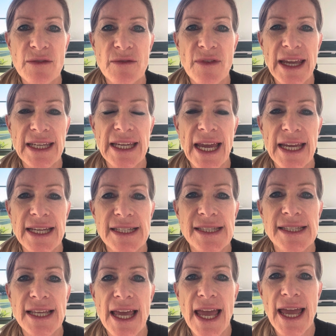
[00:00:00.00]

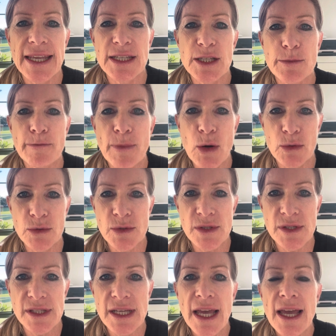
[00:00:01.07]
vacates and
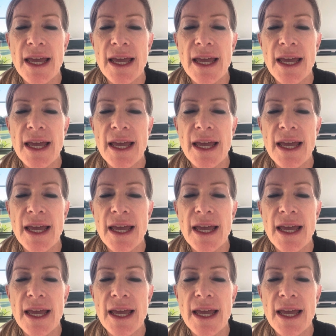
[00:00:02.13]
bonds.